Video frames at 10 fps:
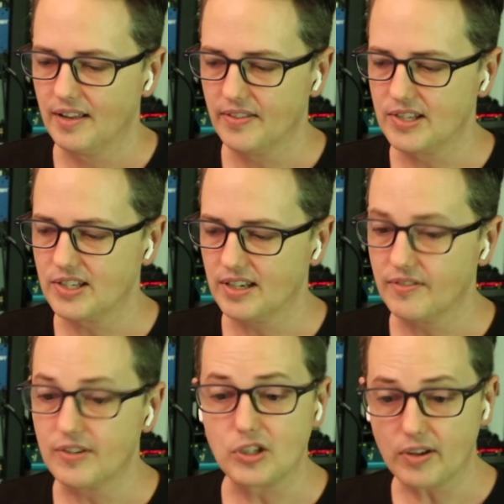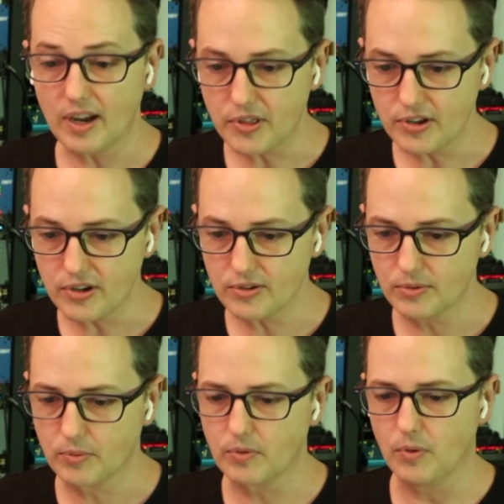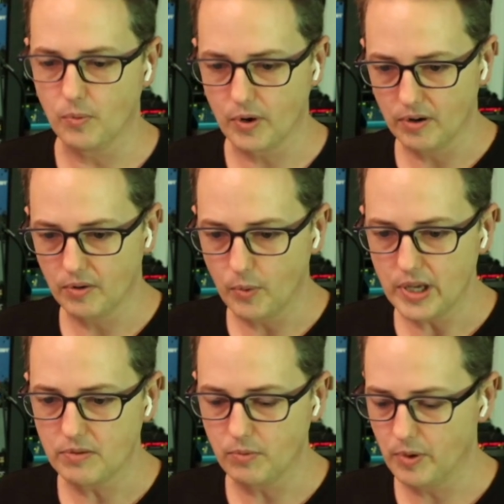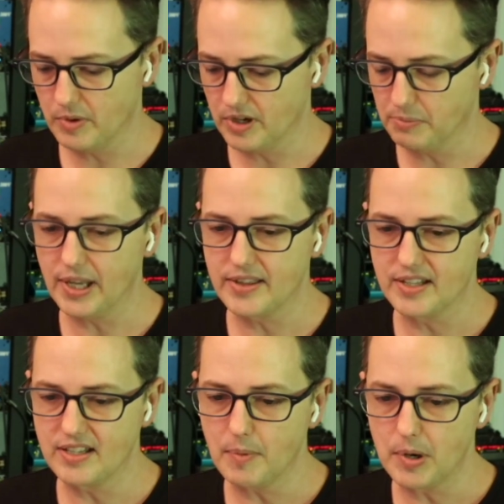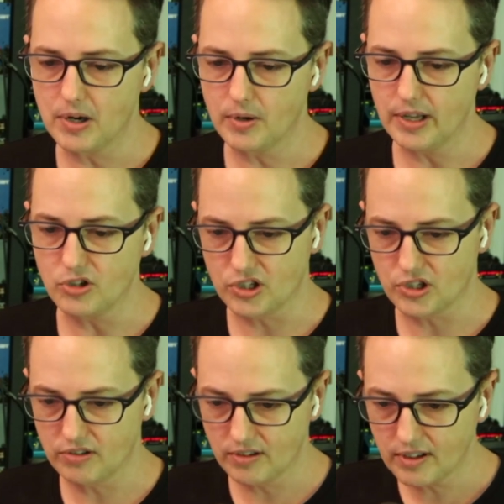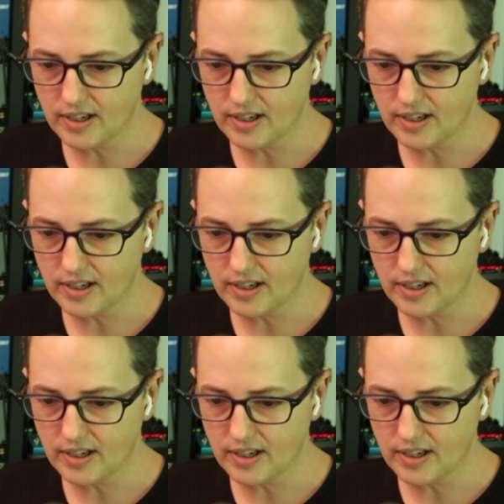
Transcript: they said, "If it's okay with you, we were going to play the demo and just